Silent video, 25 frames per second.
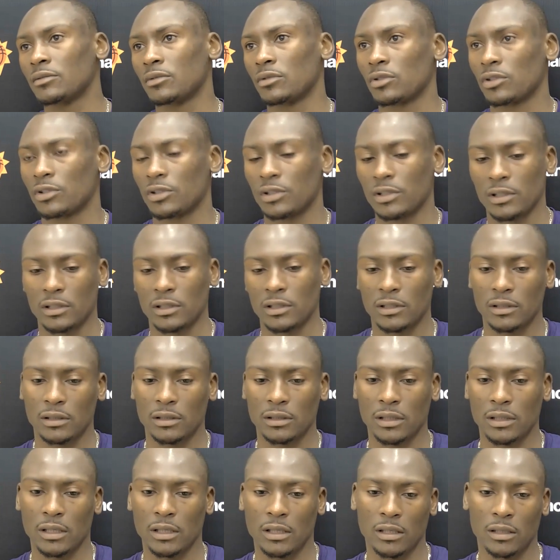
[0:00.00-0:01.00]
it was just
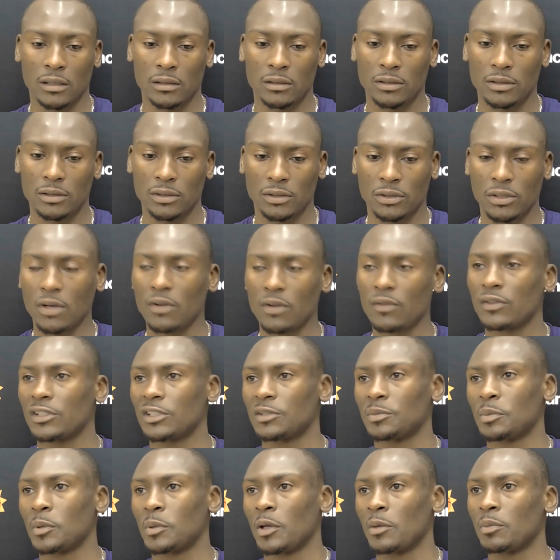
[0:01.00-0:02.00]
uh, to
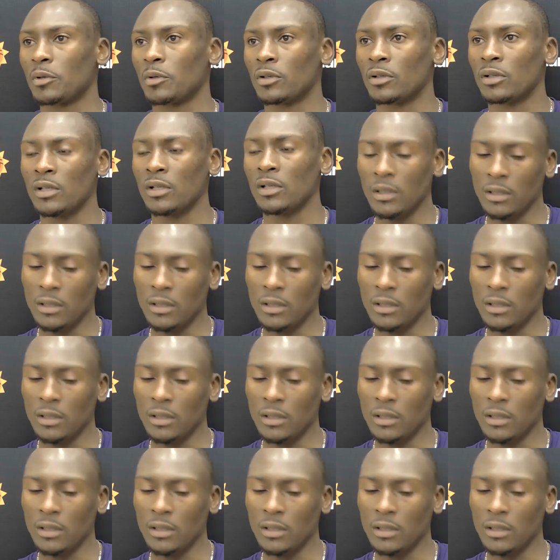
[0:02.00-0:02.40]
service people.